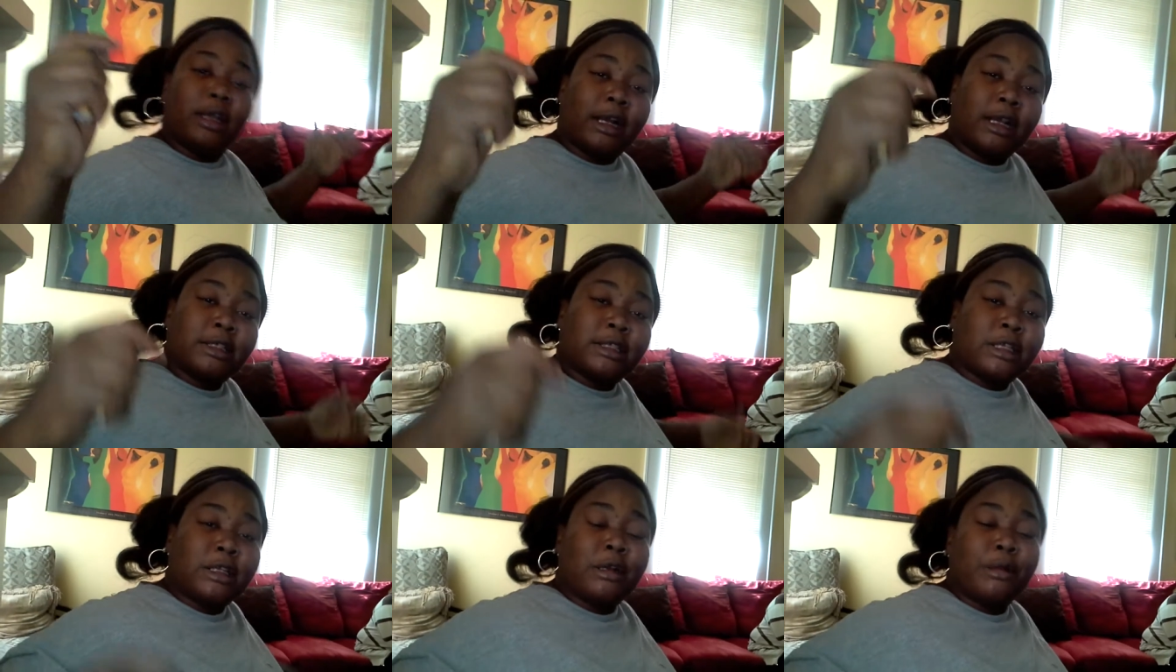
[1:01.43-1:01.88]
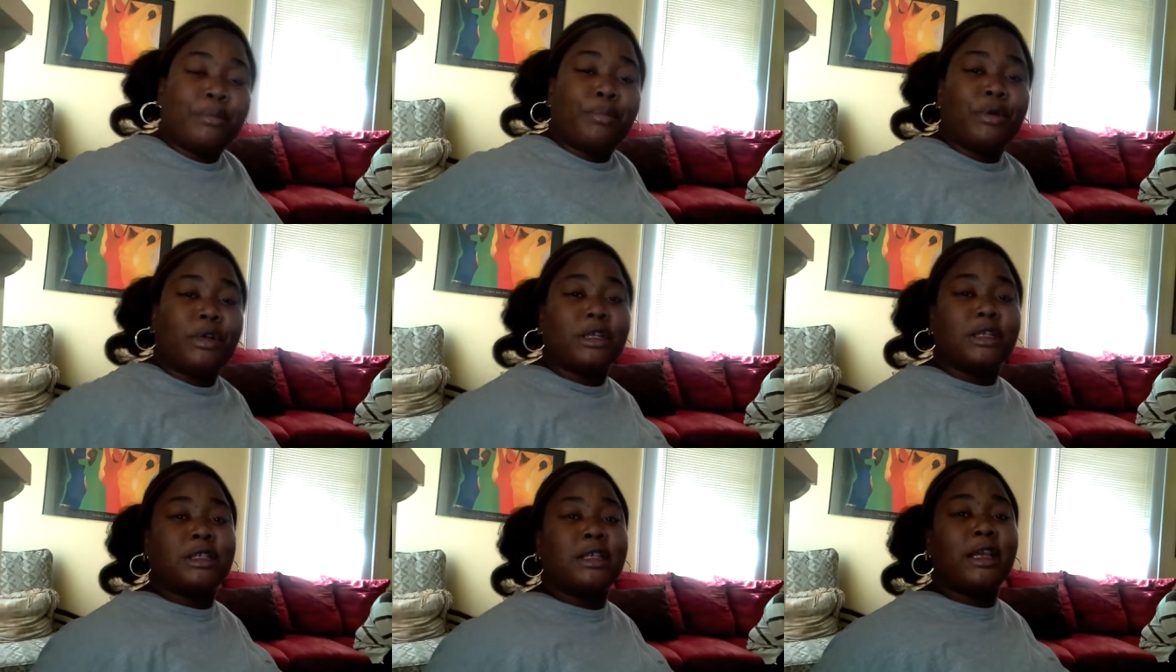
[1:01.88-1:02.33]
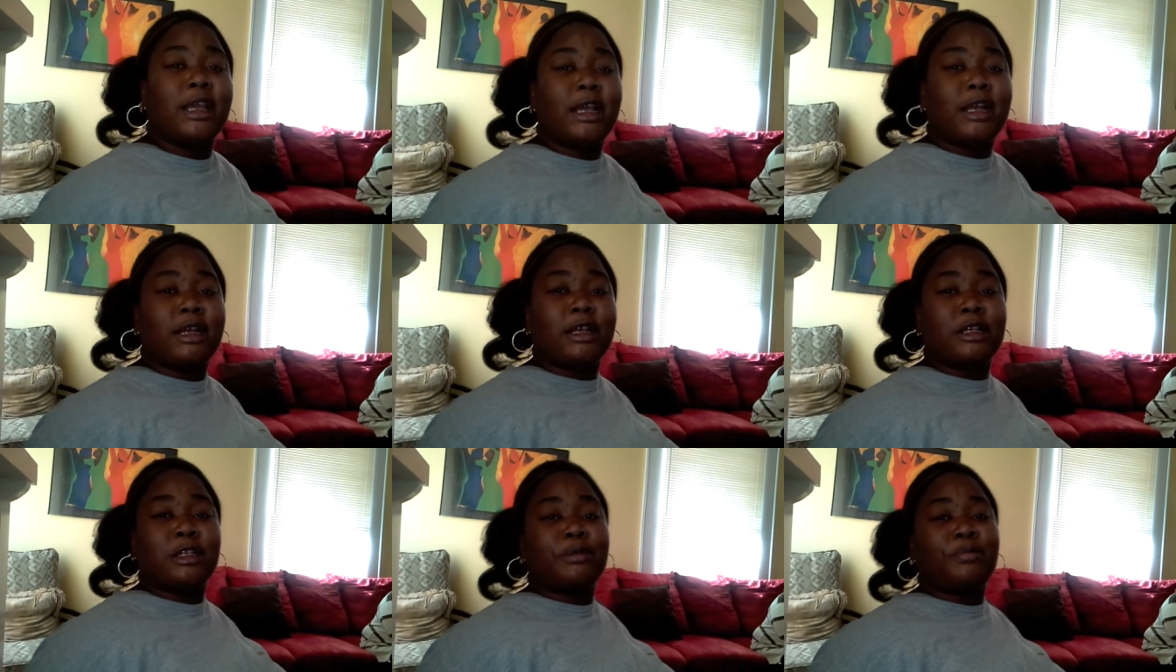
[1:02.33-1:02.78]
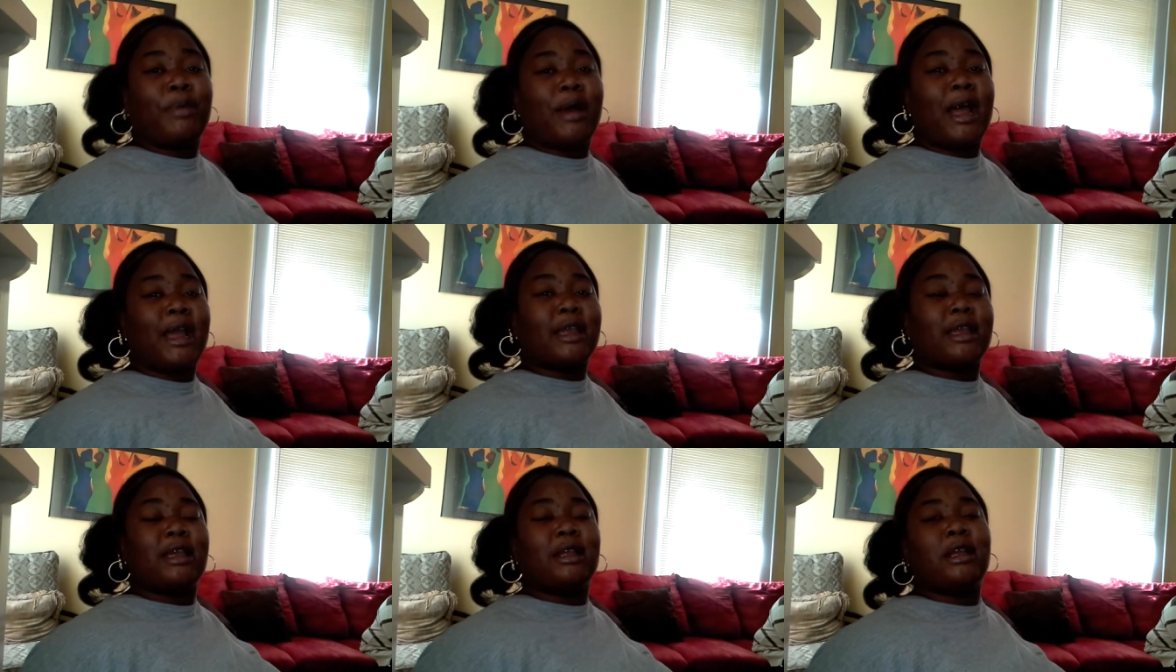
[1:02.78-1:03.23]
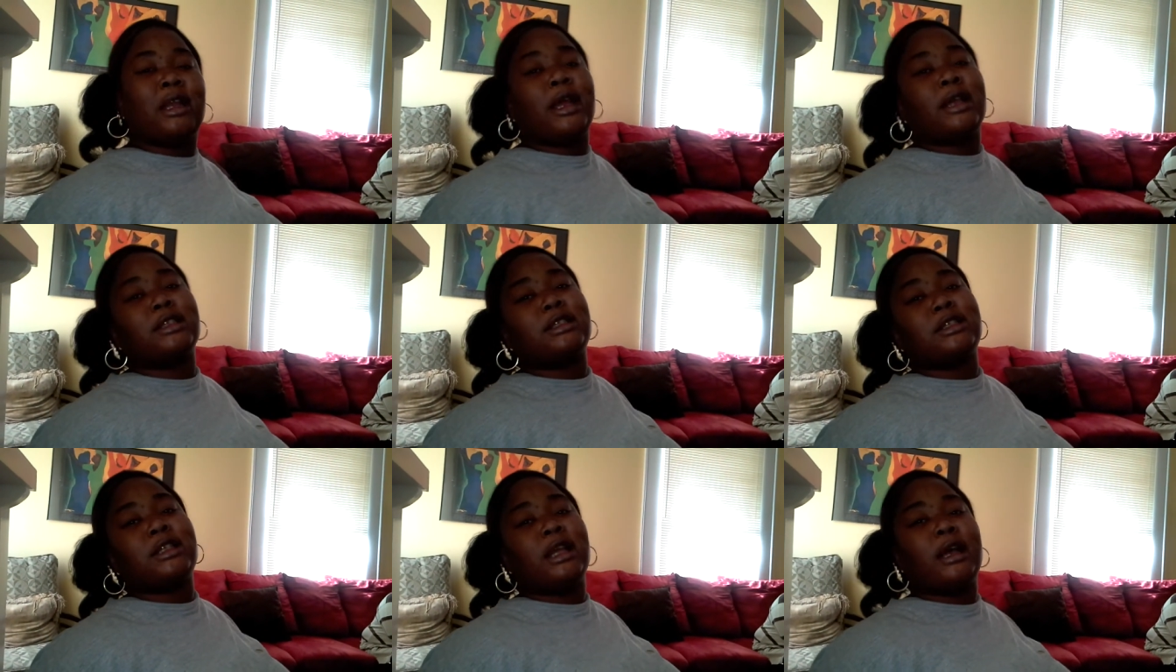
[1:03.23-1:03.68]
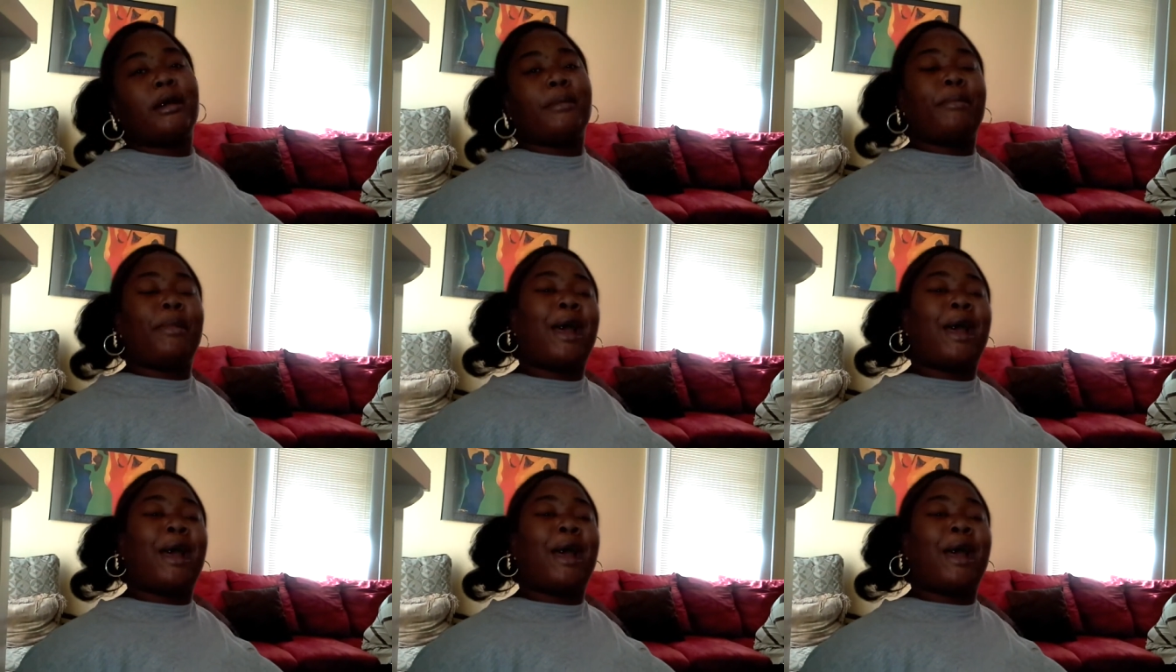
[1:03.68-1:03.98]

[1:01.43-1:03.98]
and I seen him put his hand in his pocket and like step